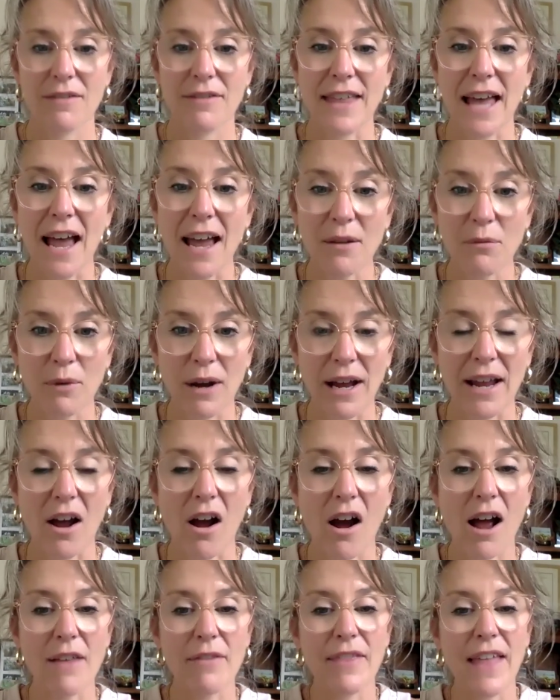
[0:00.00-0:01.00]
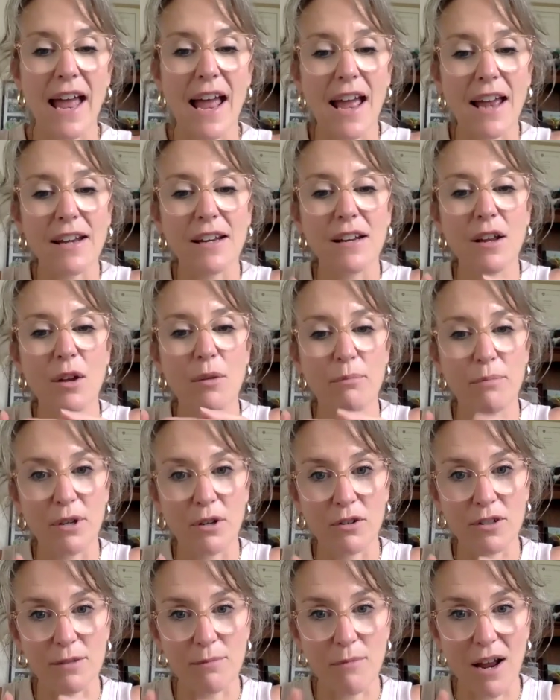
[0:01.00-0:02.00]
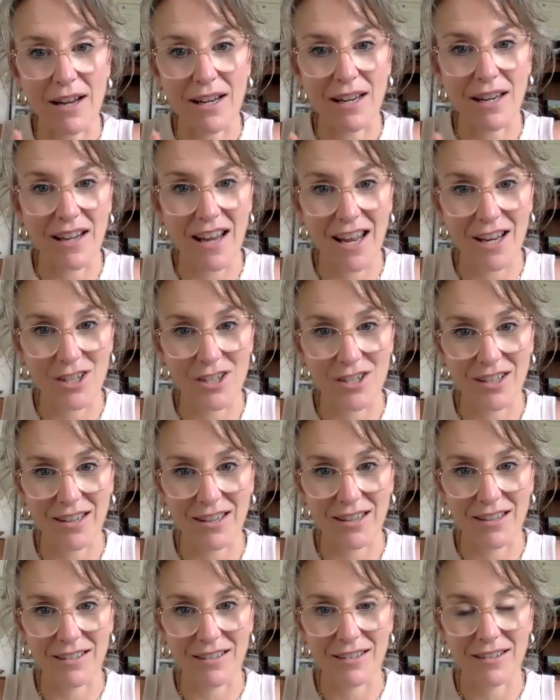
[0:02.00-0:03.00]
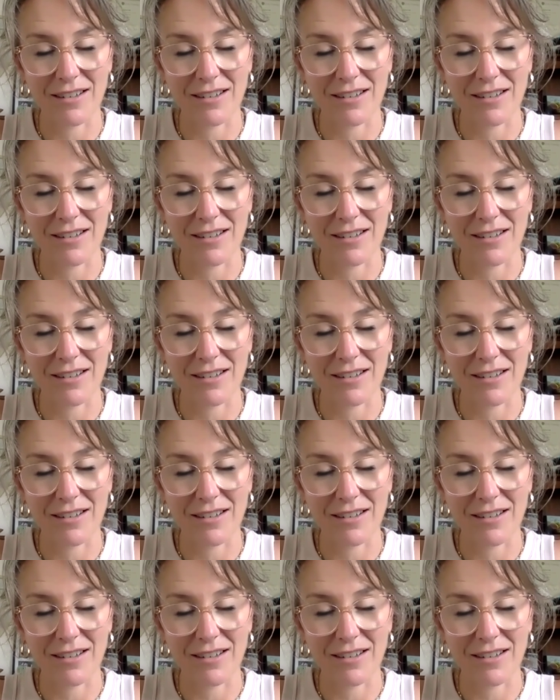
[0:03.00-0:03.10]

That way, that builds my connection.